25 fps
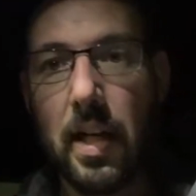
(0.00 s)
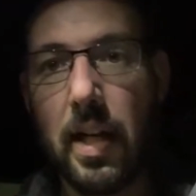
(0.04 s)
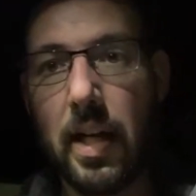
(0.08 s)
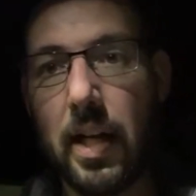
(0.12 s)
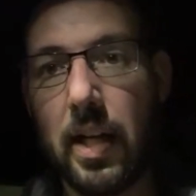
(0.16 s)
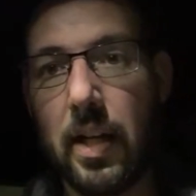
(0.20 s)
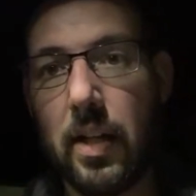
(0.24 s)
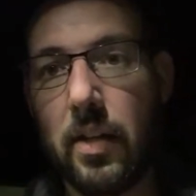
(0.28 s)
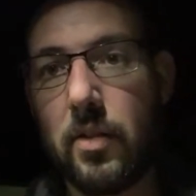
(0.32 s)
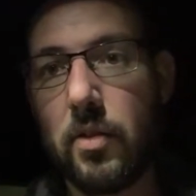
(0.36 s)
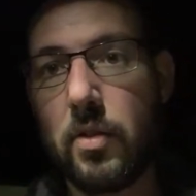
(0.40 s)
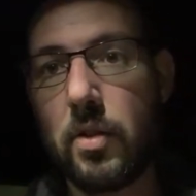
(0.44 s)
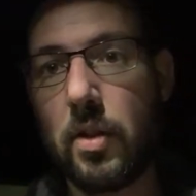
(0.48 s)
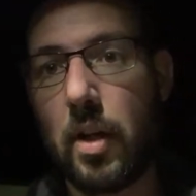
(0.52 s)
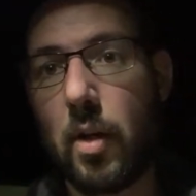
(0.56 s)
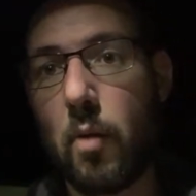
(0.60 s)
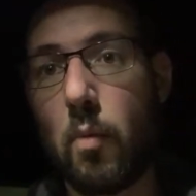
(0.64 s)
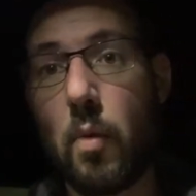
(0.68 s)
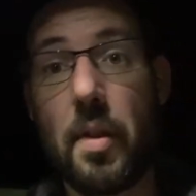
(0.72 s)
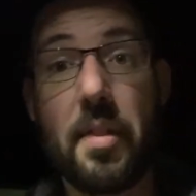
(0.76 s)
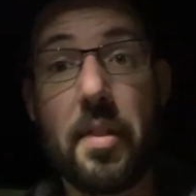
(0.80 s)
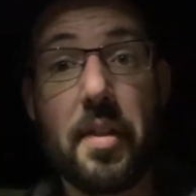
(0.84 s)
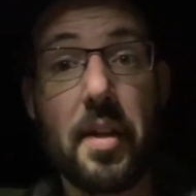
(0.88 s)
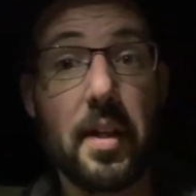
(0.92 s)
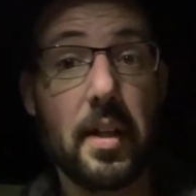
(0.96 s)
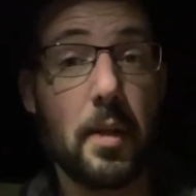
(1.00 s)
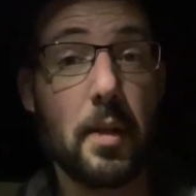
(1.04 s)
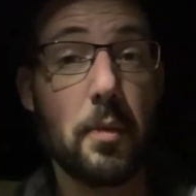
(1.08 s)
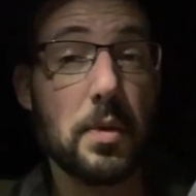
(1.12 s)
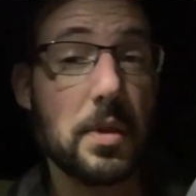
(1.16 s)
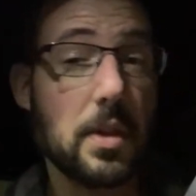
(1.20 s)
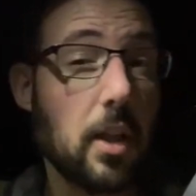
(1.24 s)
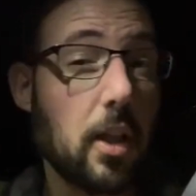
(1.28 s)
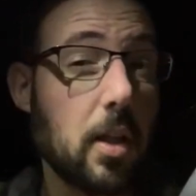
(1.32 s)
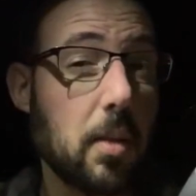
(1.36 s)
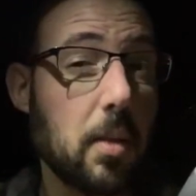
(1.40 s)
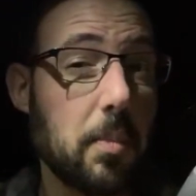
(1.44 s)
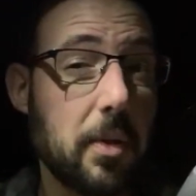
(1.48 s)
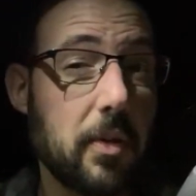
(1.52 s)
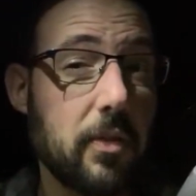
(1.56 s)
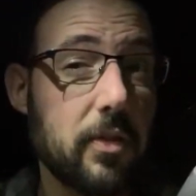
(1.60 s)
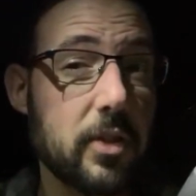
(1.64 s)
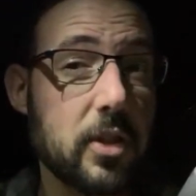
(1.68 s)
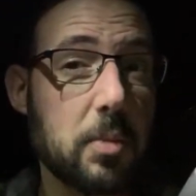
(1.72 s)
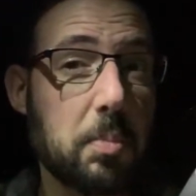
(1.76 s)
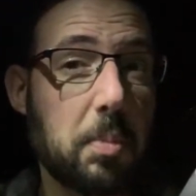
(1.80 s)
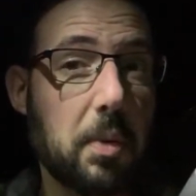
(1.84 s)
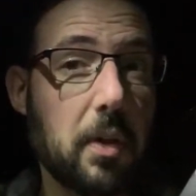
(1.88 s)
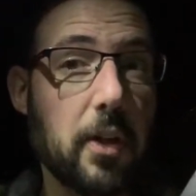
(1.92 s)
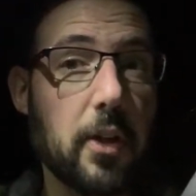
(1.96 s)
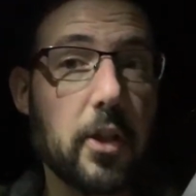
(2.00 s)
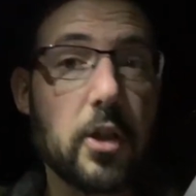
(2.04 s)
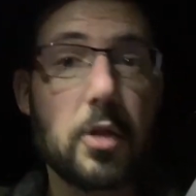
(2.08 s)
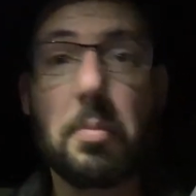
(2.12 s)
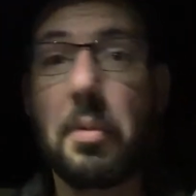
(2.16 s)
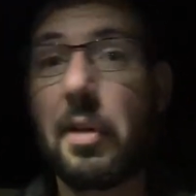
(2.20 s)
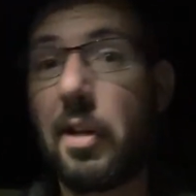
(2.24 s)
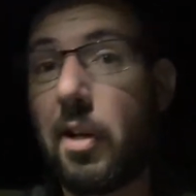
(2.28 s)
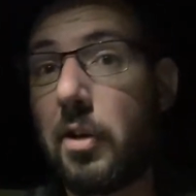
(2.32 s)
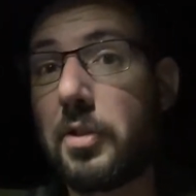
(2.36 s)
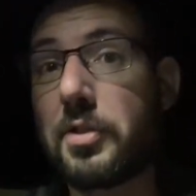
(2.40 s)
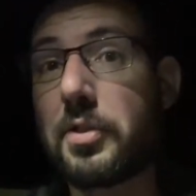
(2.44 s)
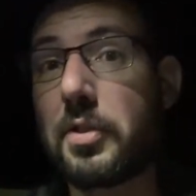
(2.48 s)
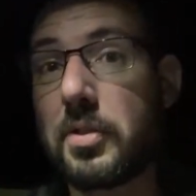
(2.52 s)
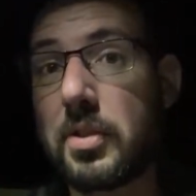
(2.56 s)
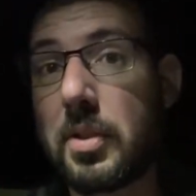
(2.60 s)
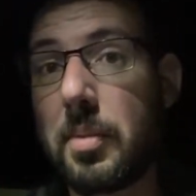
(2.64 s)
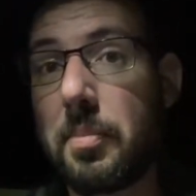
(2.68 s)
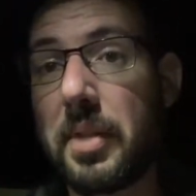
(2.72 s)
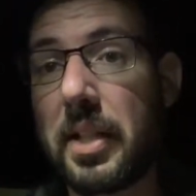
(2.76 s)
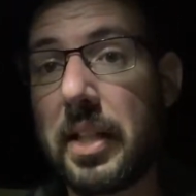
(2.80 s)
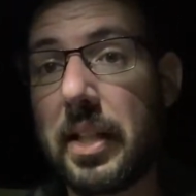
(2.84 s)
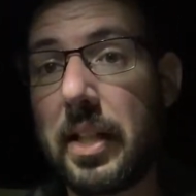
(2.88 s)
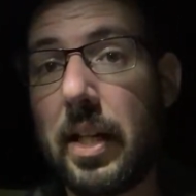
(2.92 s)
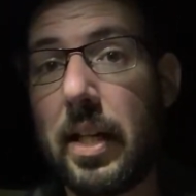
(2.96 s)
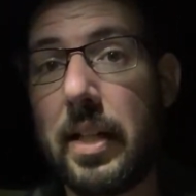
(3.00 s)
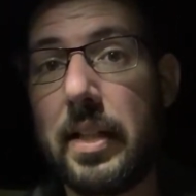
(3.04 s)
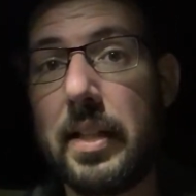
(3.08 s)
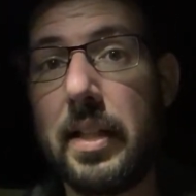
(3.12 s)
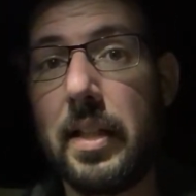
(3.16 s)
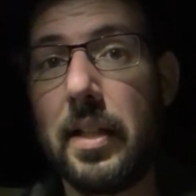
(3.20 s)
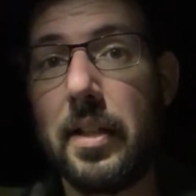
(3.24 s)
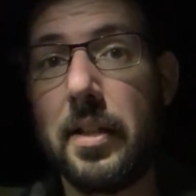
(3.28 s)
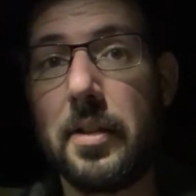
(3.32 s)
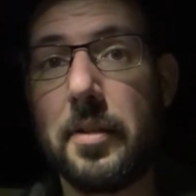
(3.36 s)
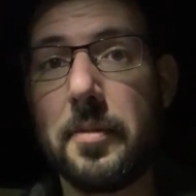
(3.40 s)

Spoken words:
And one thing that was a little bit of a splurge, but also something that I needed.